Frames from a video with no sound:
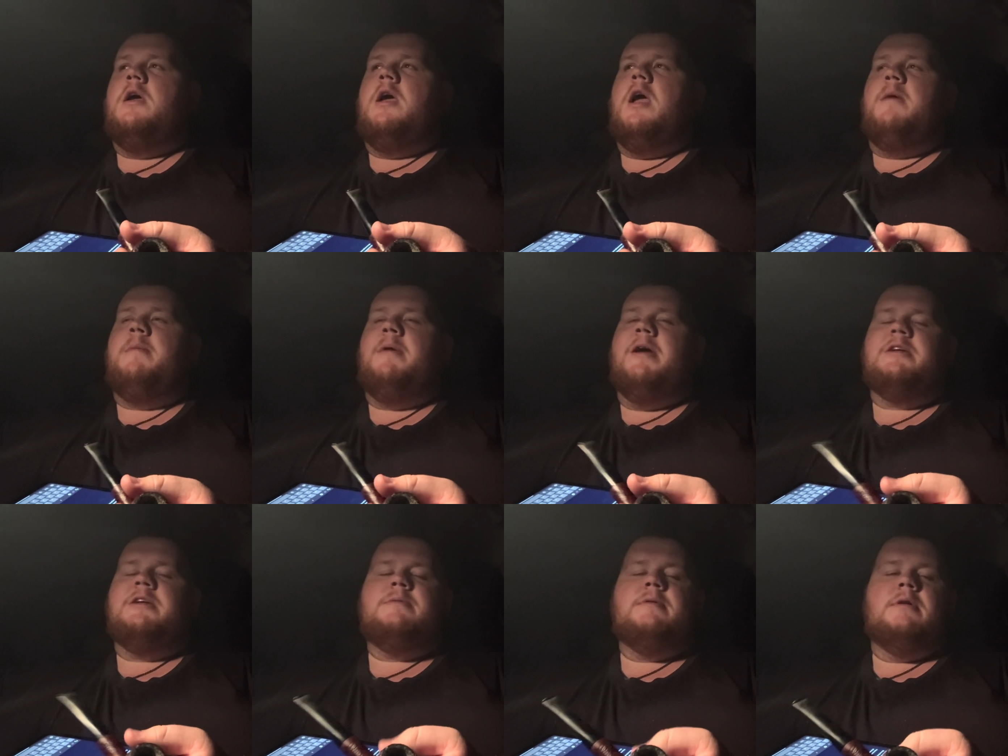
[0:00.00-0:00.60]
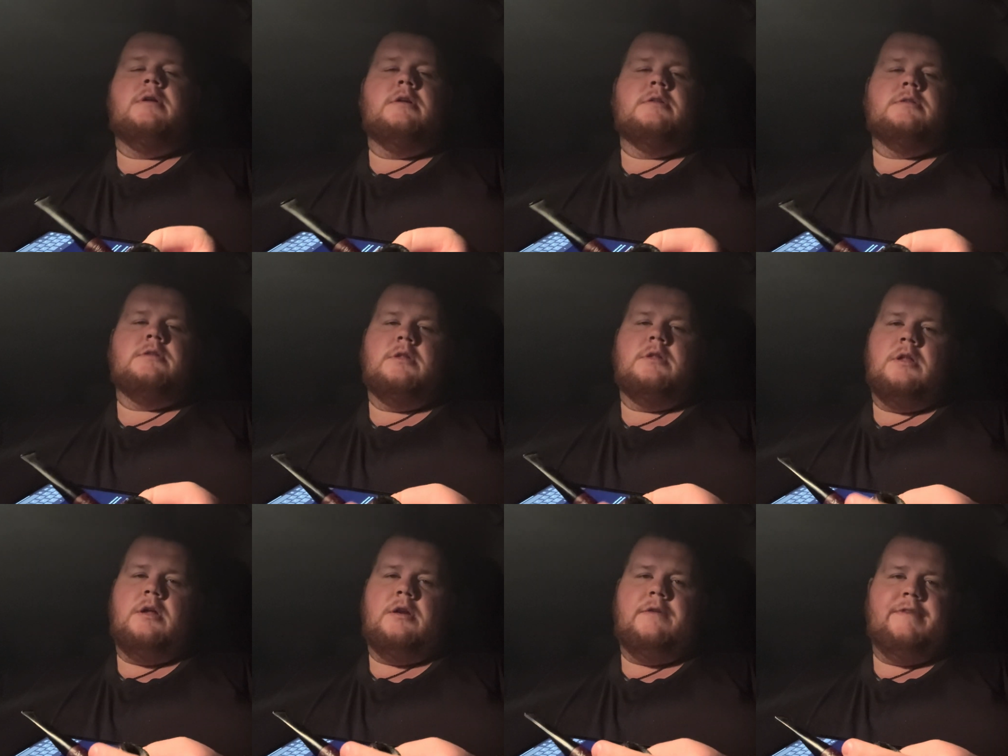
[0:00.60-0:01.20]
In my experience, a
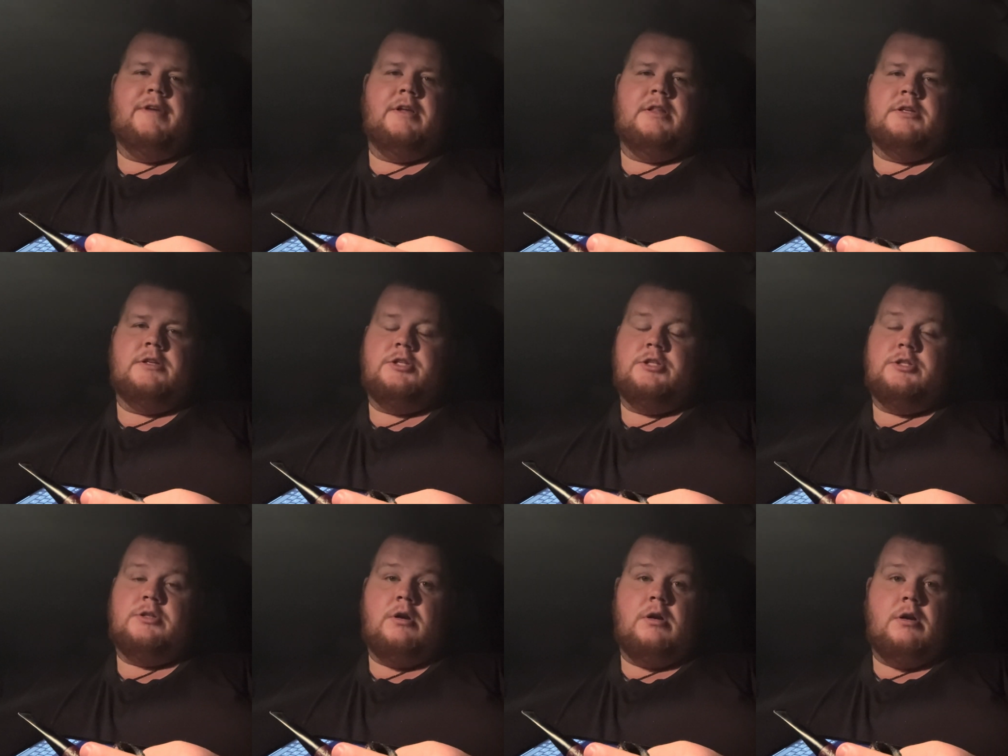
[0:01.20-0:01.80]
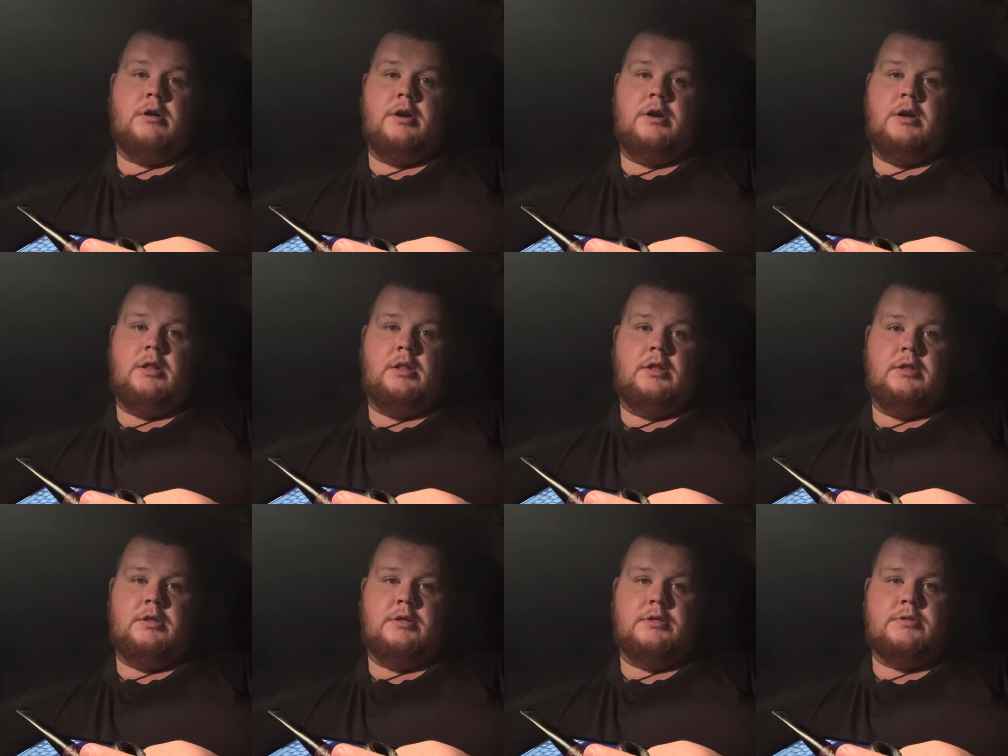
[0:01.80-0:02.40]
lot of Englishes aren't
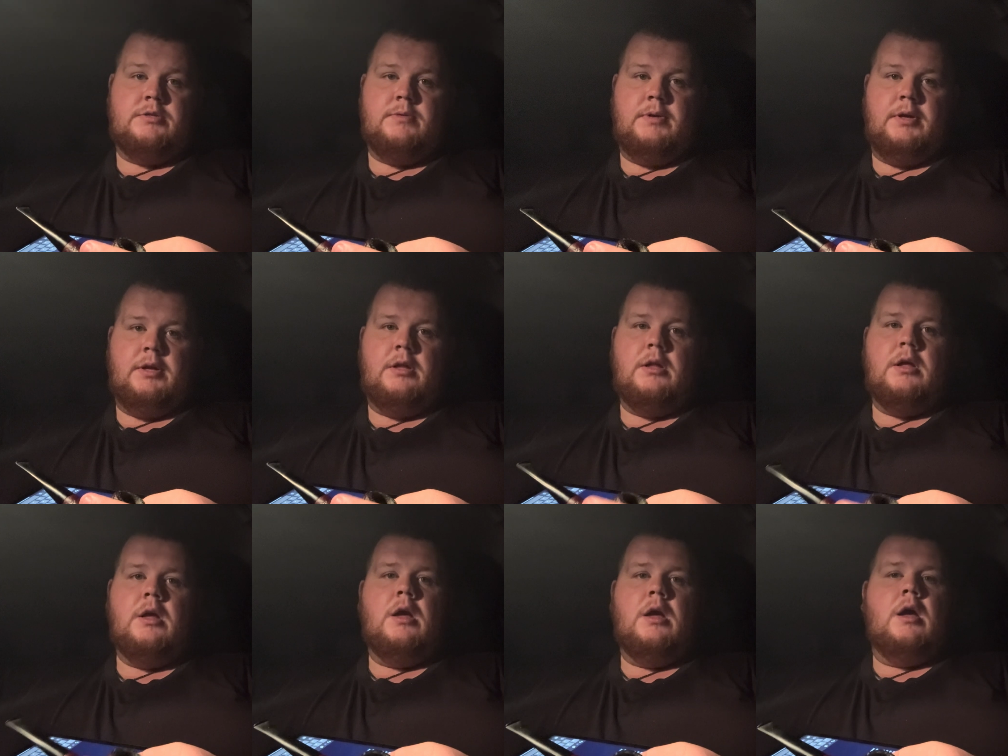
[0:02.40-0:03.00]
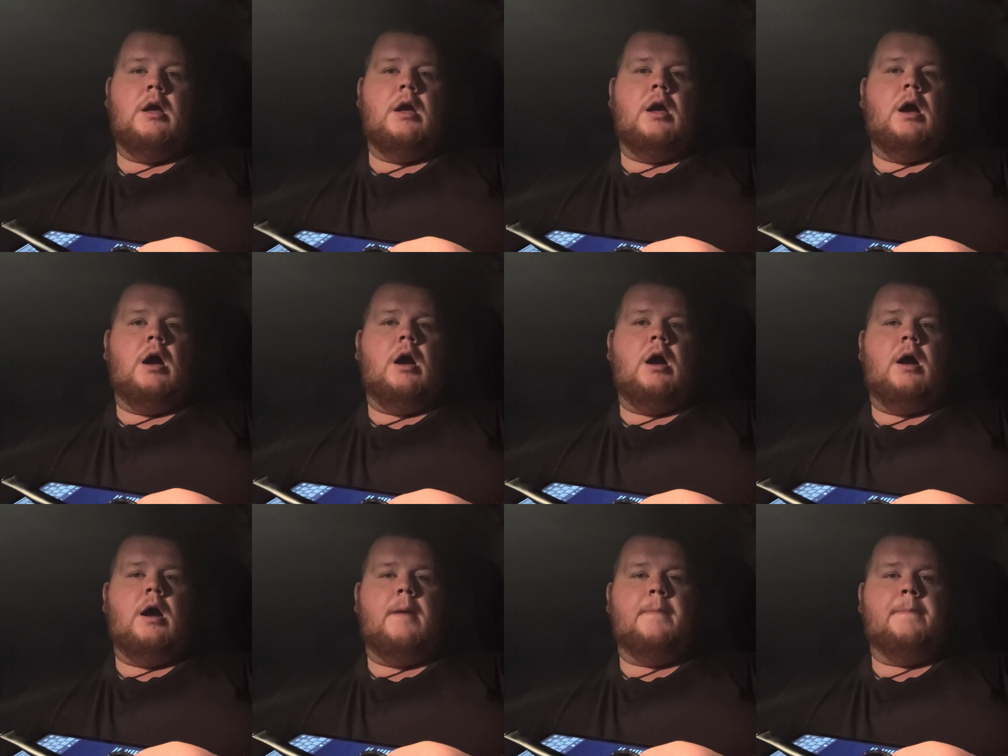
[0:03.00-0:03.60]
nearly this sweet,
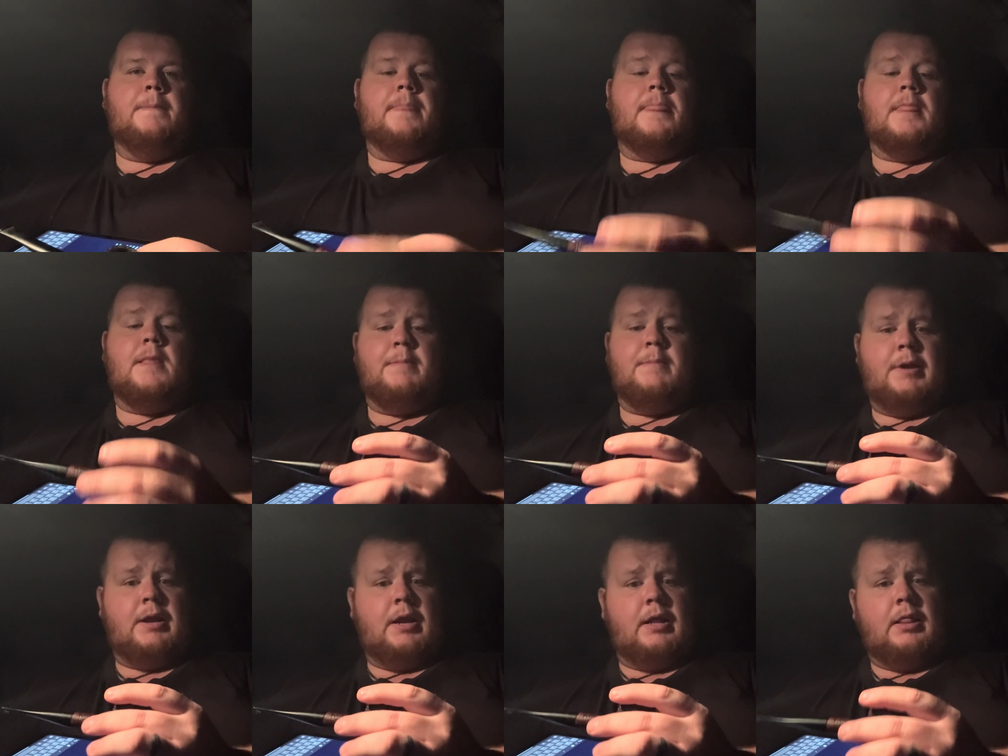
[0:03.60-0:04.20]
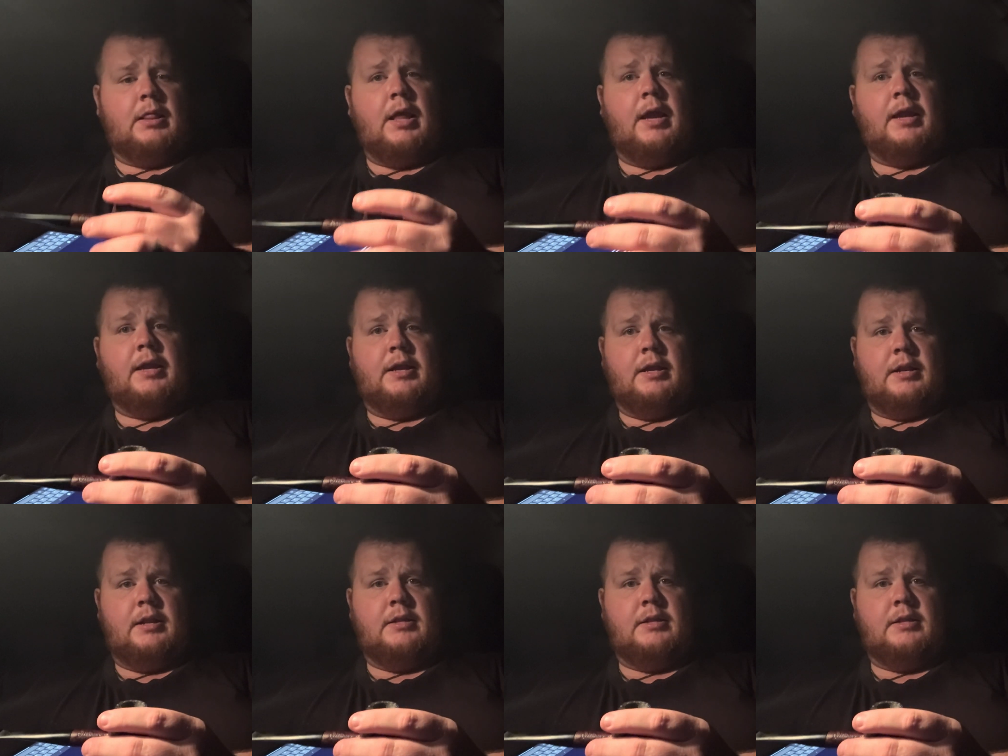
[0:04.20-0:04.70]
but I like it.